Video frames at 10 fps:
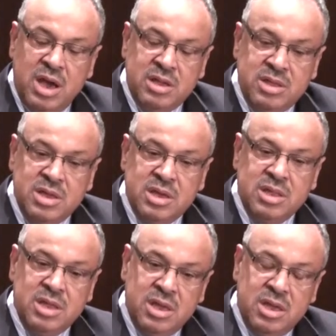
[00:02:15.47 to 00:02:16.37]
I think
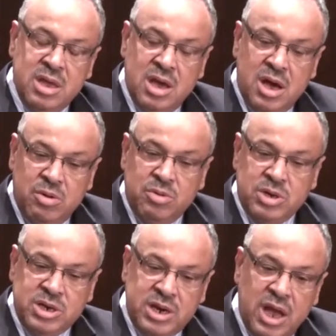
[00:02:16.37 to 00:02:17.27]

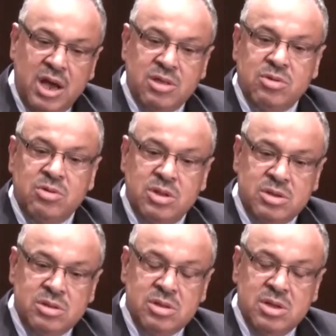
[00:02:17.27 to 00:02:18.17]
our Sharia
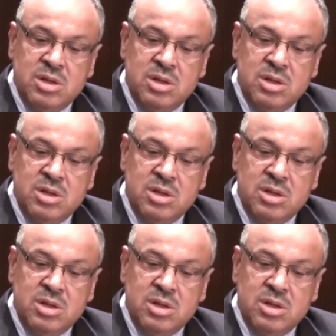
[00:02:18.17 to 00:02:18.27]
scholars,